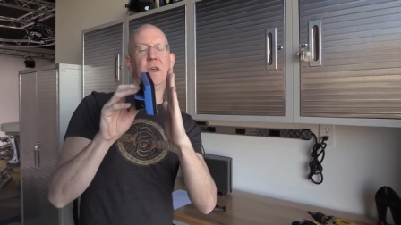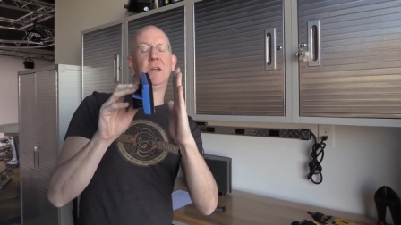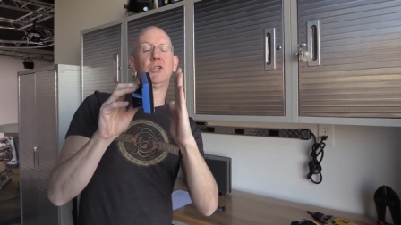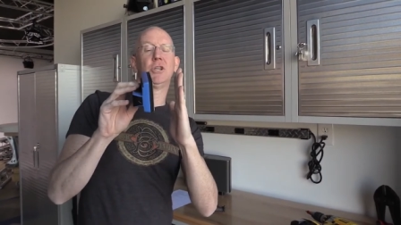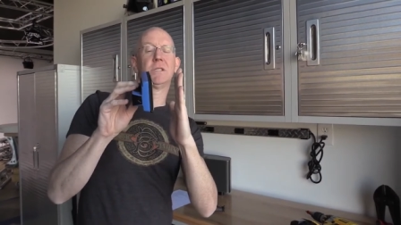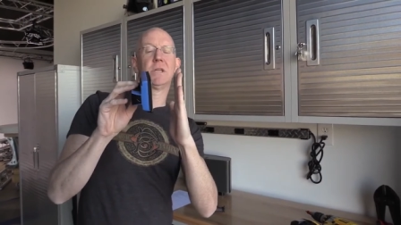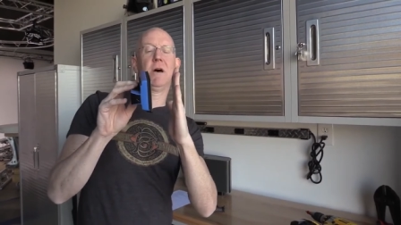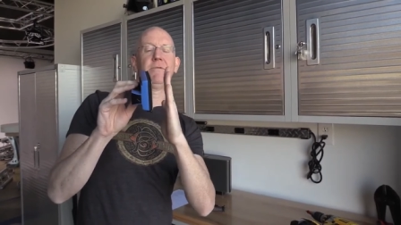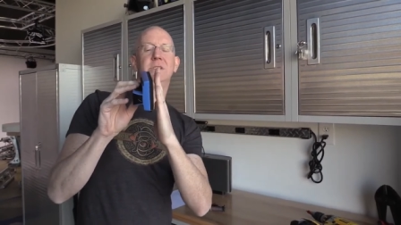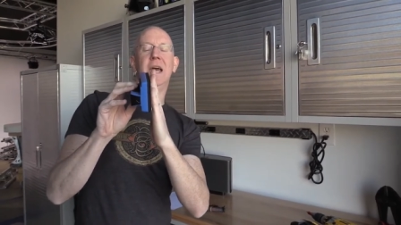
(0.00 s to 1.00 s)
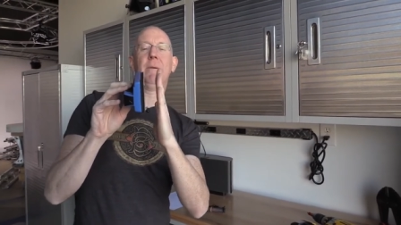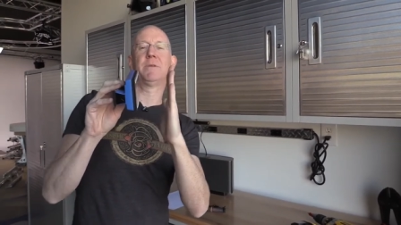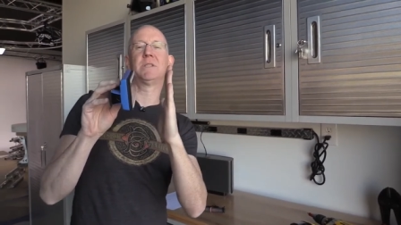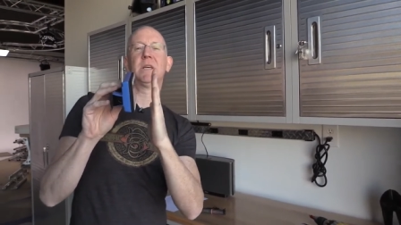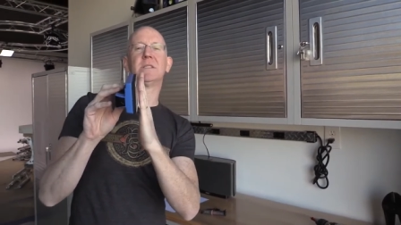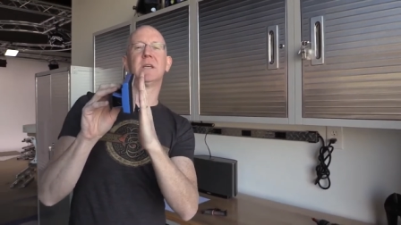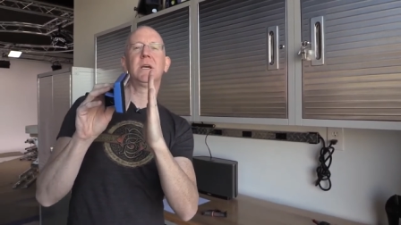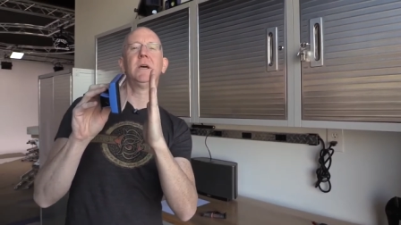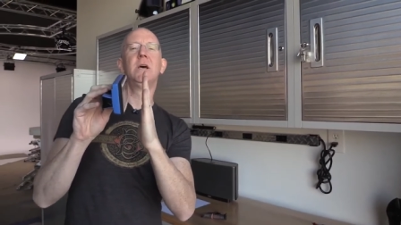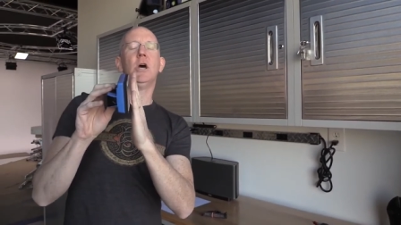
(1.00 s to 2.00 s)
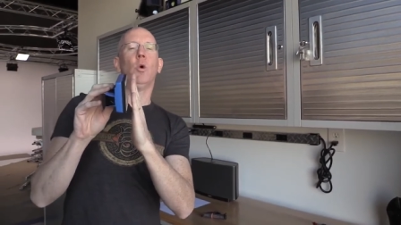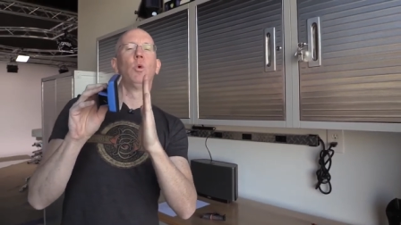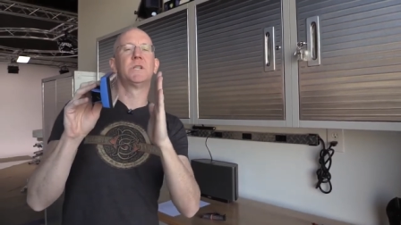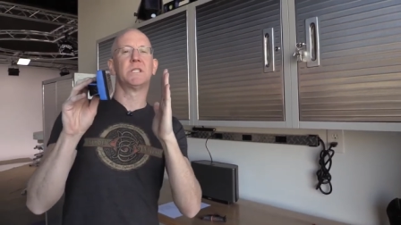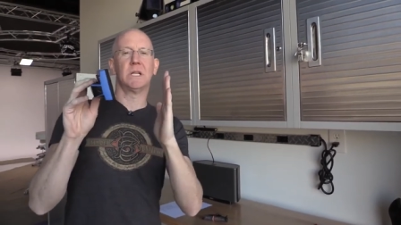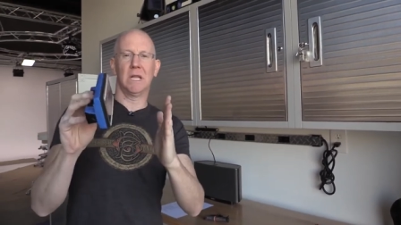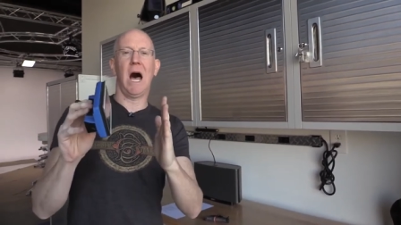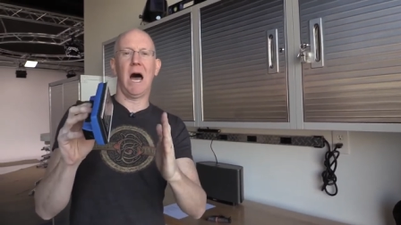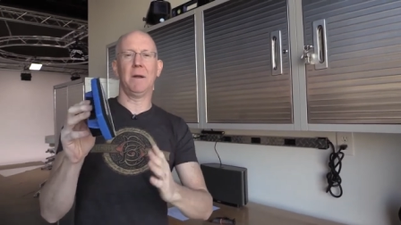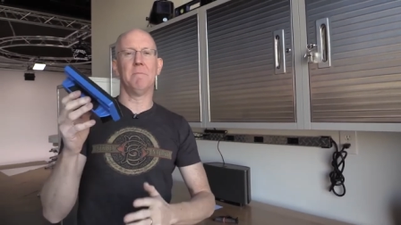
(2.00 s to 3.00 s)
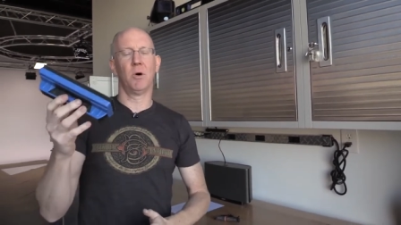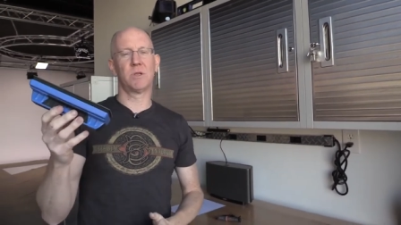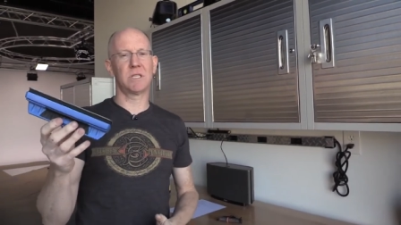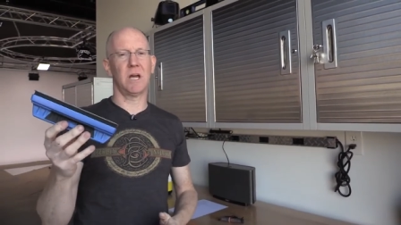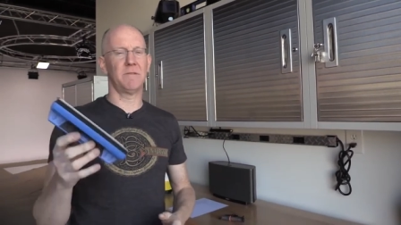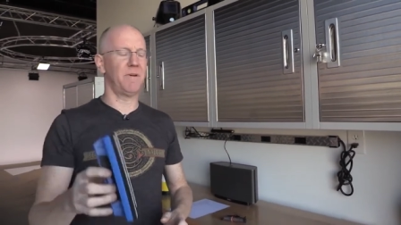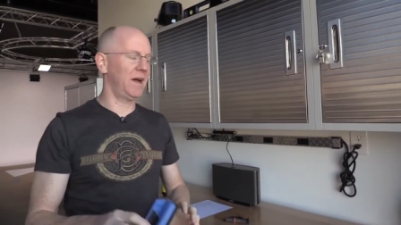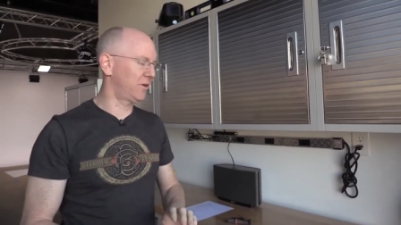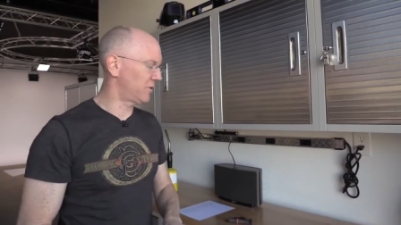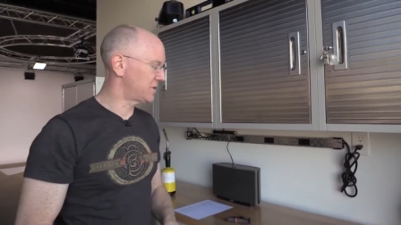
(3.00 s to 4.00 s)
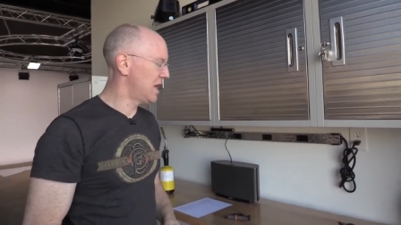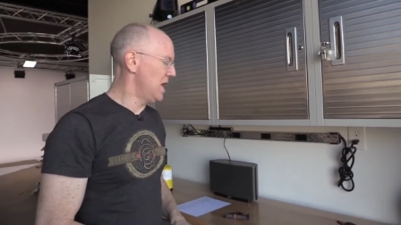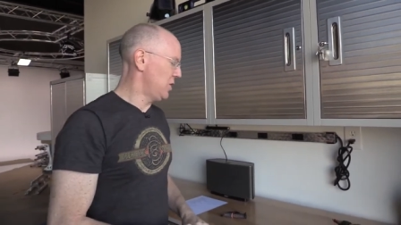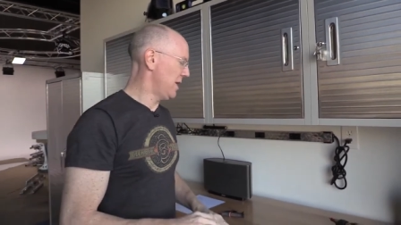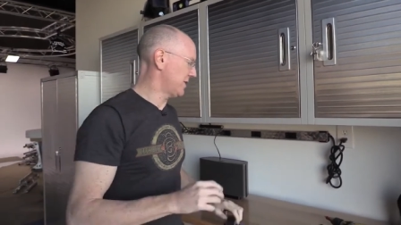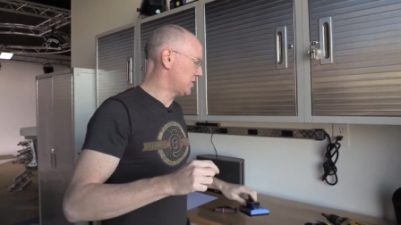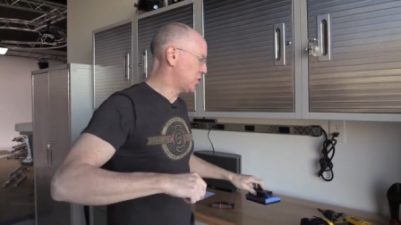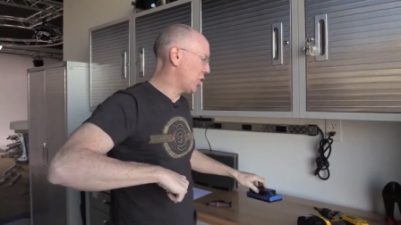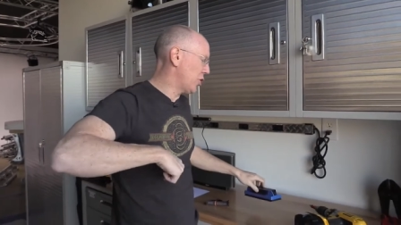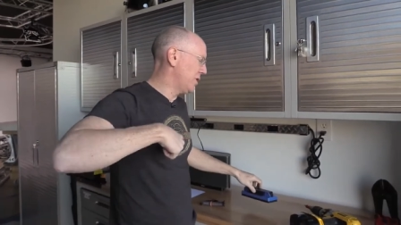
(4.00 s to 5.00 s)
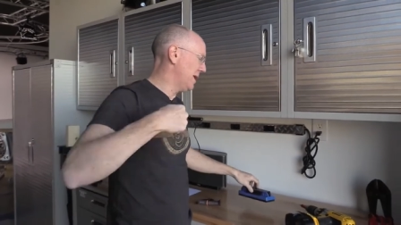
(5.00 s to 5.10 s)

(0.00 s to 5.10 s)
inches of depth sensing, which is a lot. Most stud finders, you have to turn